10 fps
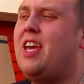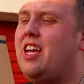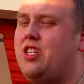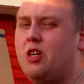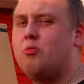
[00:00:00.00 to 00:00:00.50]

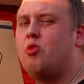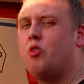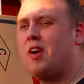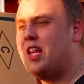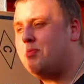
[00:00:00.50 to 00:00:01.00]
guess you're
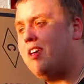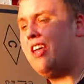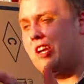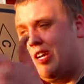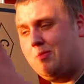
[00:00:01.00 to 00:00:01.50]
more right. It's probably
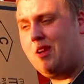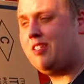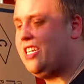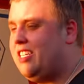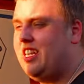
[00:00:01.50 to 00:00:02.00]
gonna cost
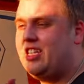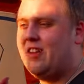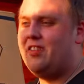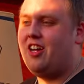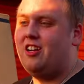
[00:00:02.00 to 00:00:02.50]
about sixty to
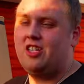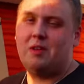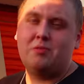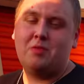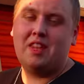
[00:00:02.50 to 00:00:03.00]
seventy dollars to
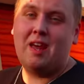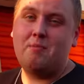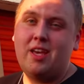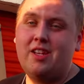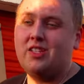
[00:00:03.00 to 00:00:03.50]
ship something
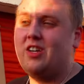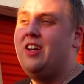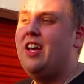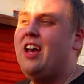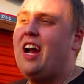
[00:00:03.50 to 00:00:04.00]
that big. So
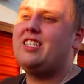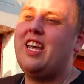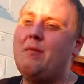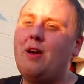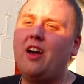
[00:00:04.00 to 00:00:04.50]
I'd
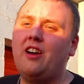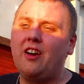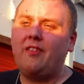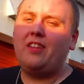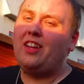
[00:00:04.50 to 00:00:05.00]
say about one
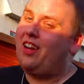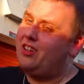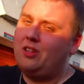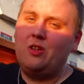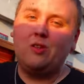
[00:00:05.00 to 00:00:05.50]
hundred fifty
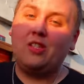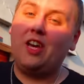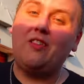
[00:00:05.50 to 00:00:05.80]
dollars local sale